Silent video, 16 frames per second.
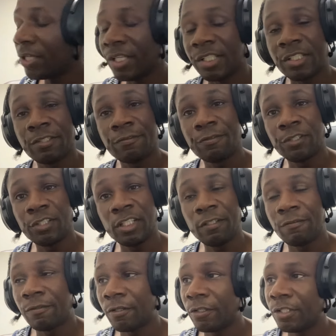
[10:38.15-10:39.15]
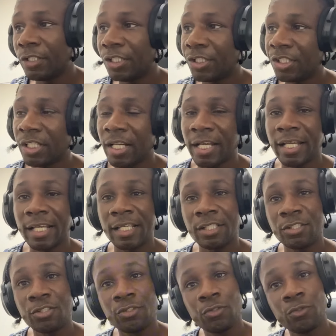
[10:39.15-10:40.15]
It's fully furnished. It
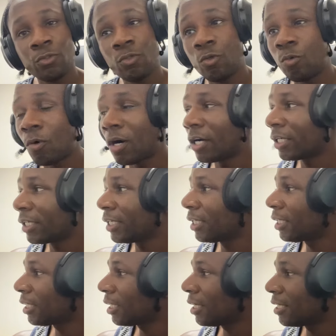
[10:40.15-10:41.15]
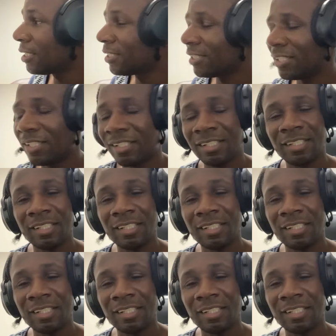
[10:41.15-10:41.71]
has 2 walk-in closet.